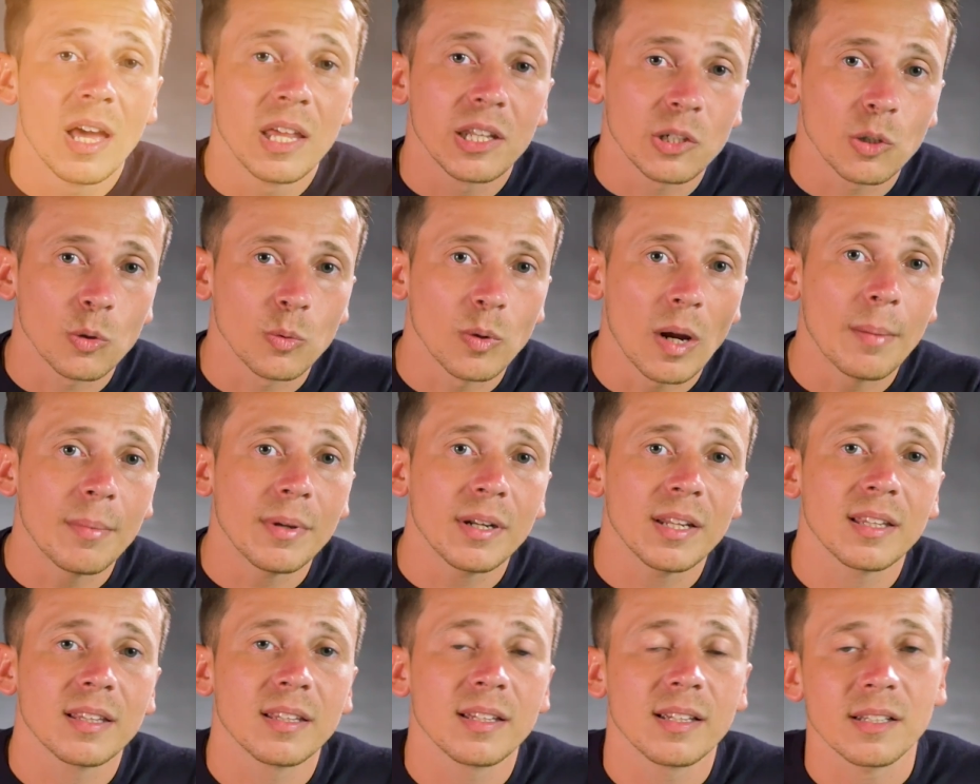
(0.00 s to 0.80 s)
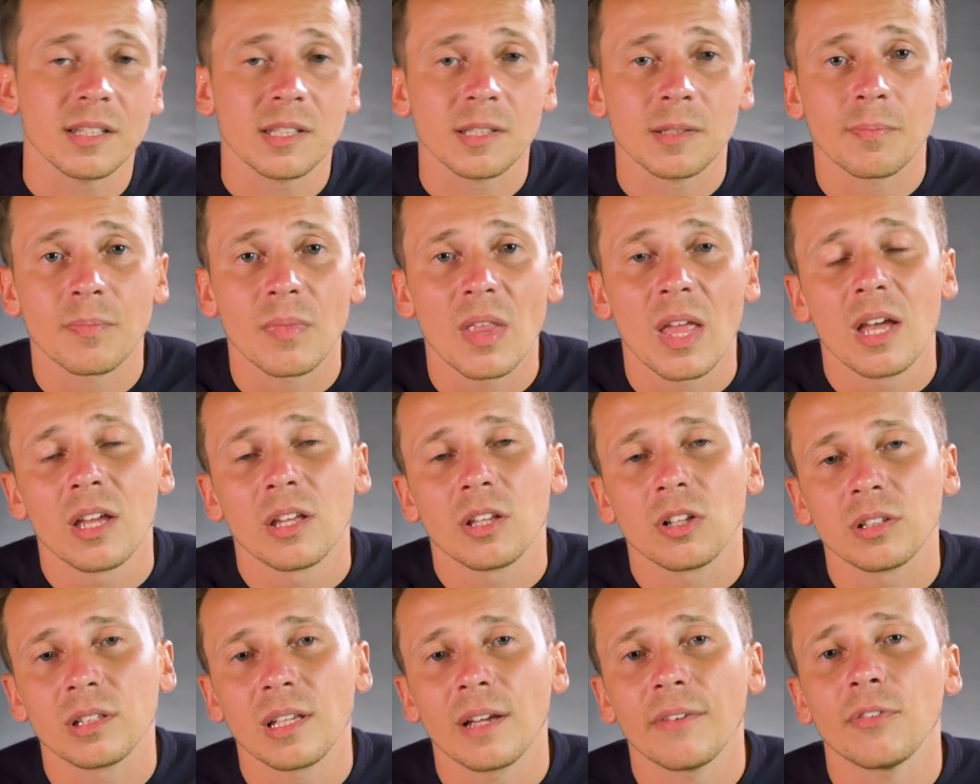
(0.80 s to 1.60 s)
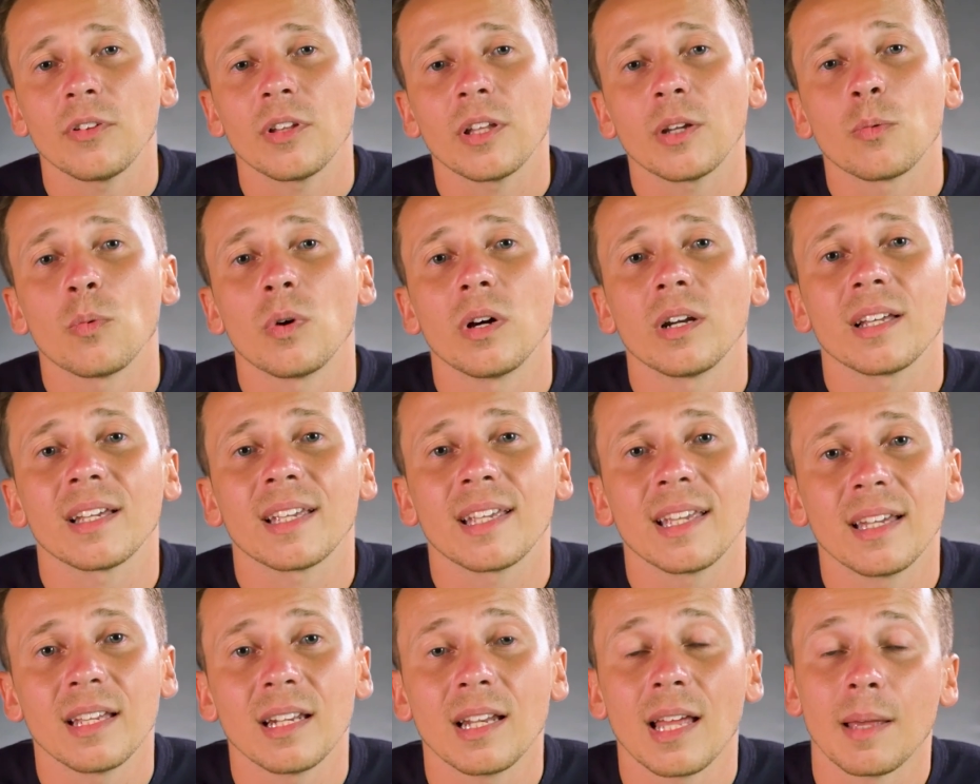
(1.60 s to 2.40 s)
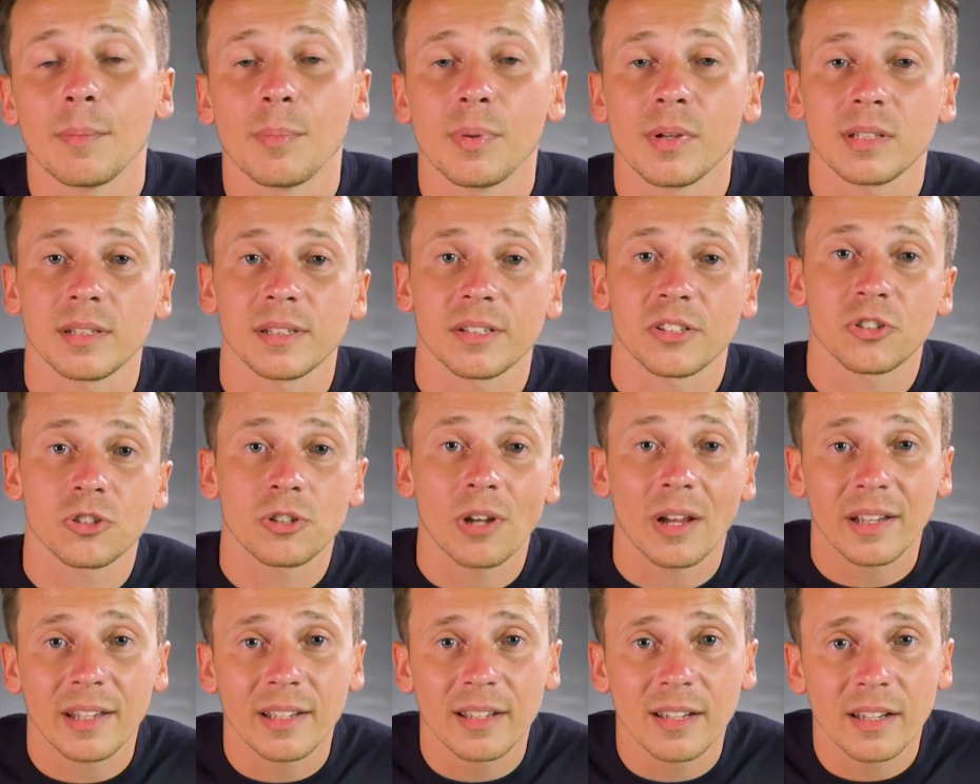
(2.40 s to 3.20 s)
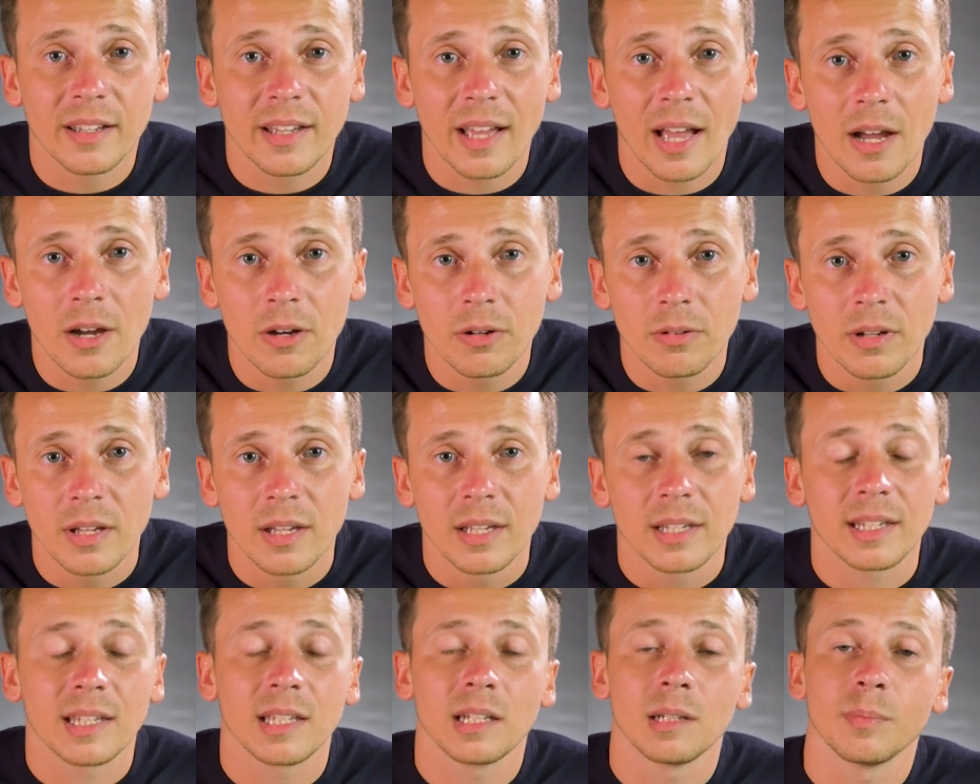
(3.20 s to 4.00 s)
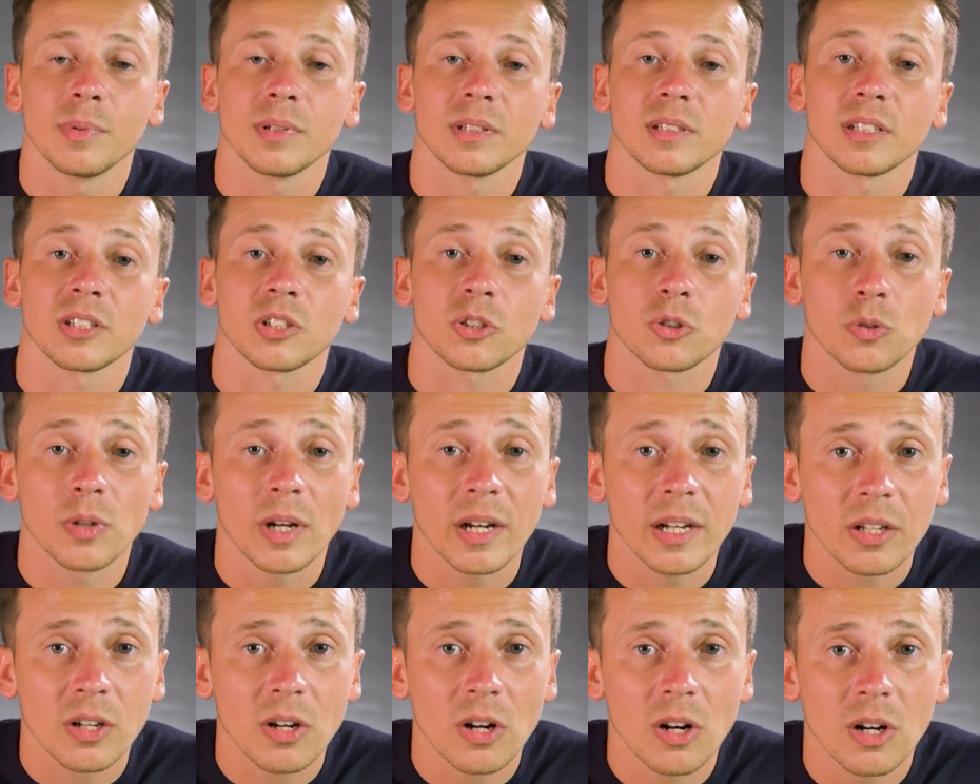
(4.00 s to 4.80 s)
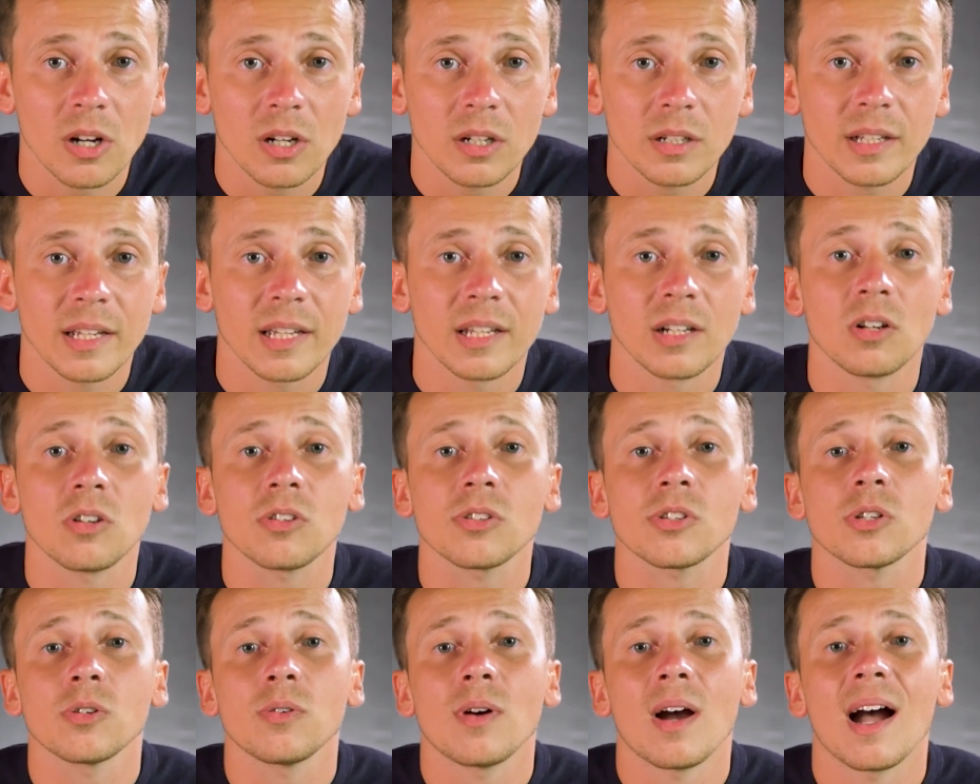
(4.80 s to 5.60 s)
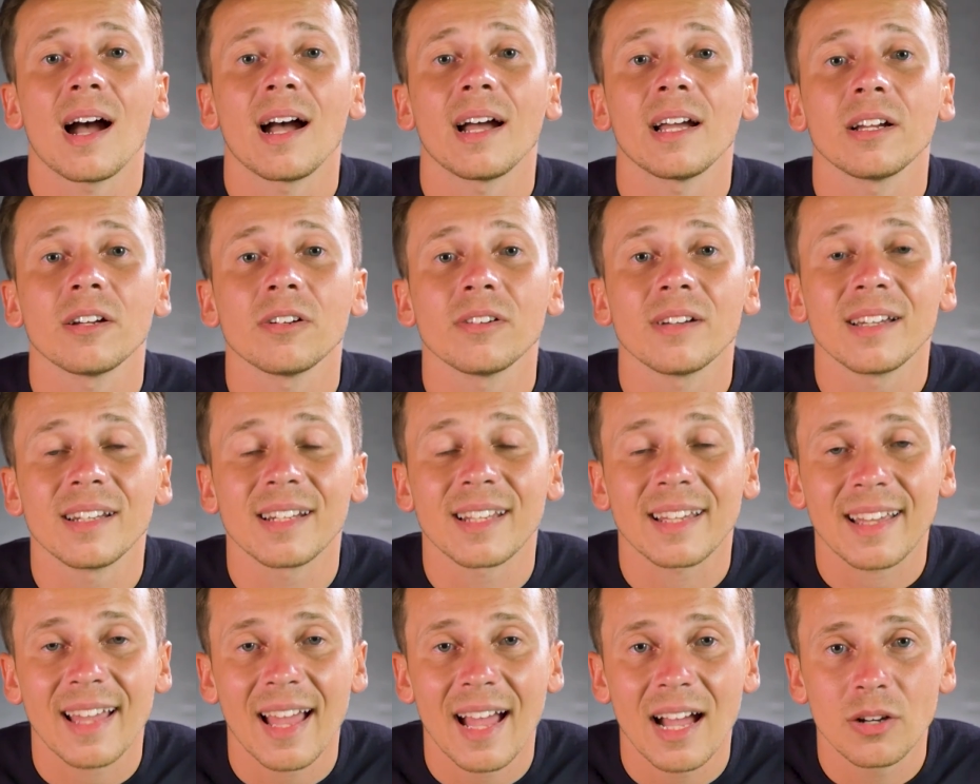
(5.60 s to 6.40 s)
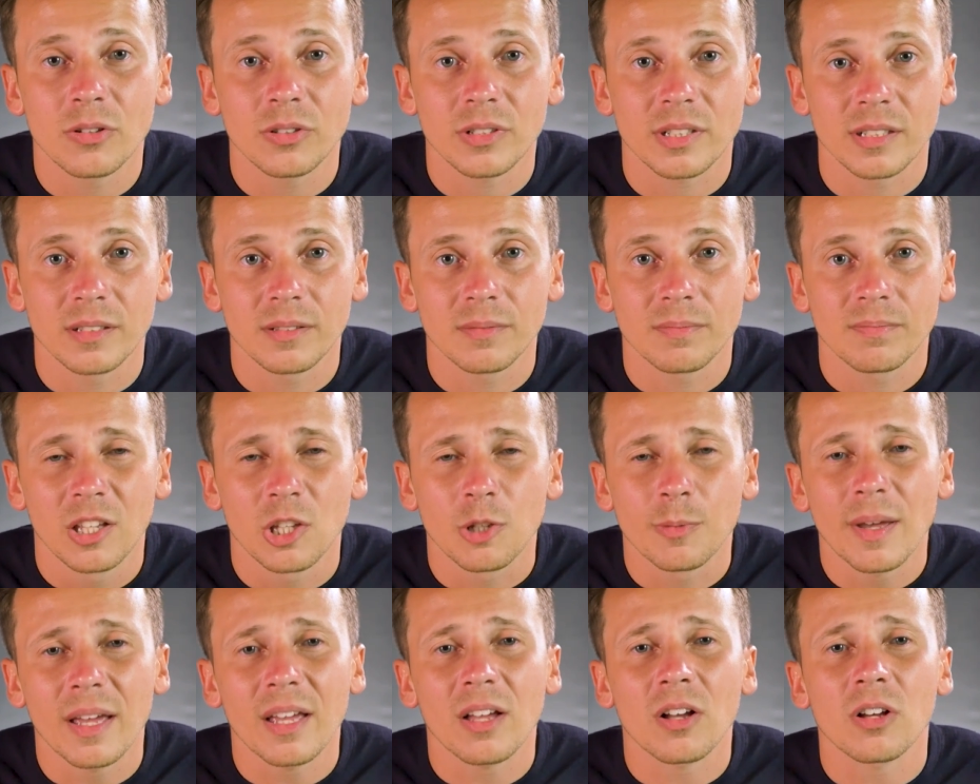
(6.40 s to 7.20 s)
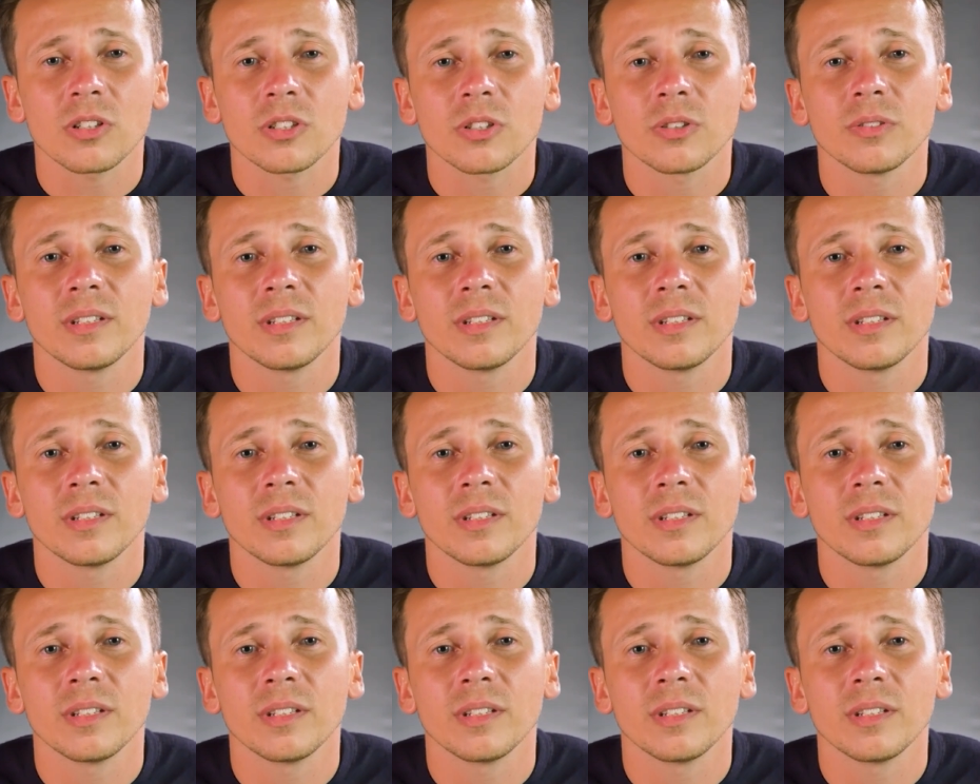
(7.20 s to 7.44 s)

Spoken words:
to remedy this, you'll definitely want to get a business checking account, get a business credit card, and also hire an accountant. You may also